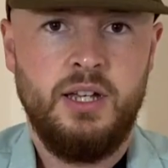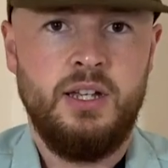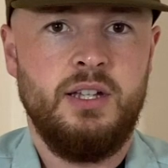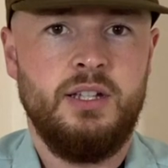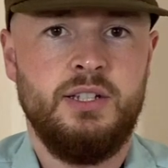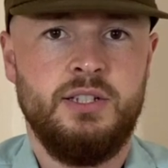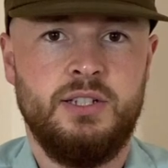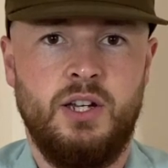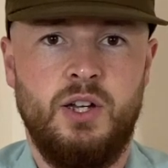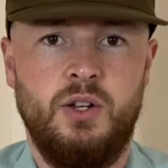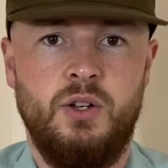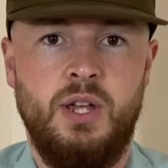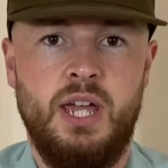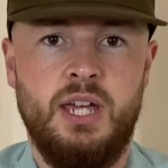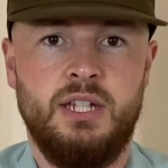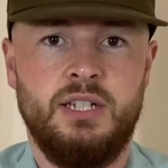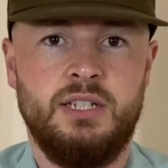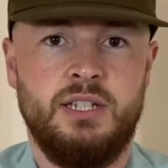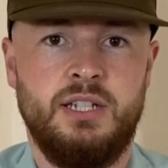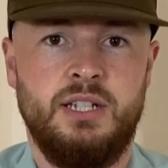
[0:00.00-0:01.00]
So
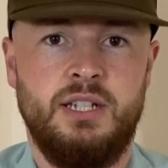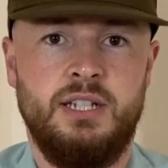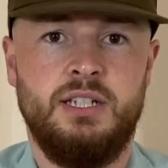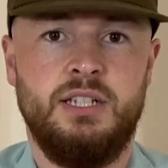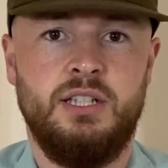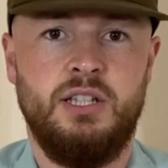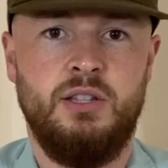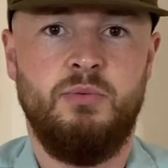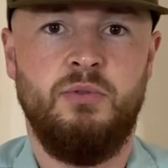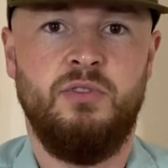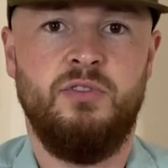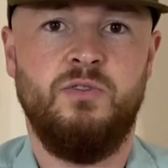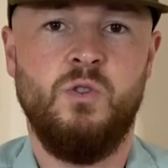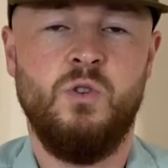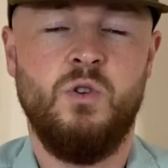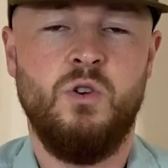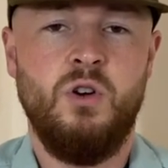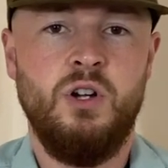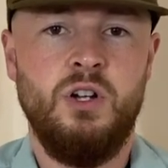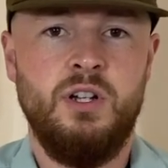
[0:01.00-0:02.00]
yes, this is the
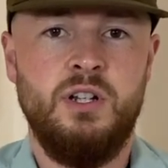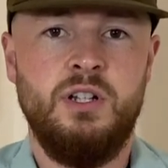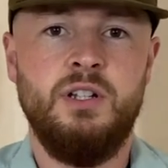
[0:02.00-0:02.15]
before.